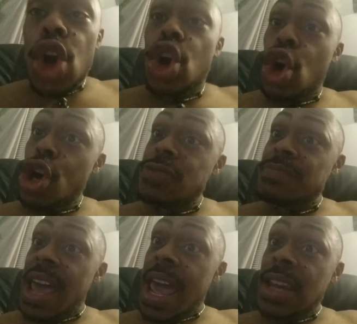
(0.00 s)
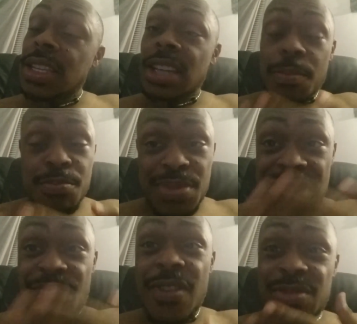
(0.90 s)
good men, see, I'm
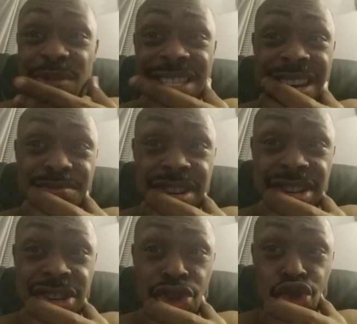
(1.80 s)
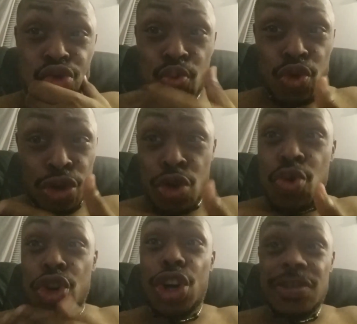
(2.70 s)
being very specific,
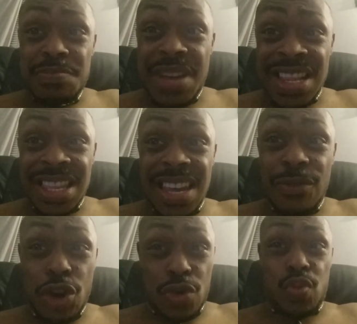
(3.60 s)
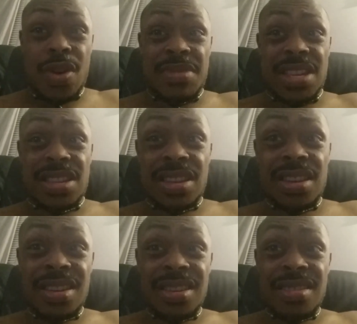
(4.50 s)
do good men leave good women?
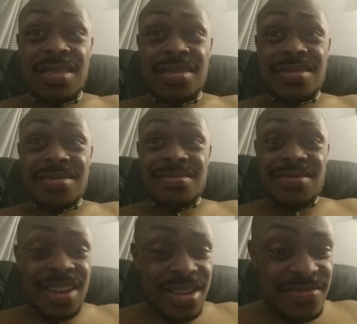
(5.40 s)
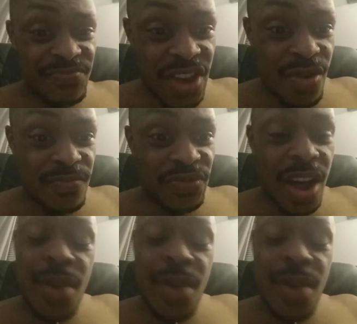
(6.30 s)
Okay, now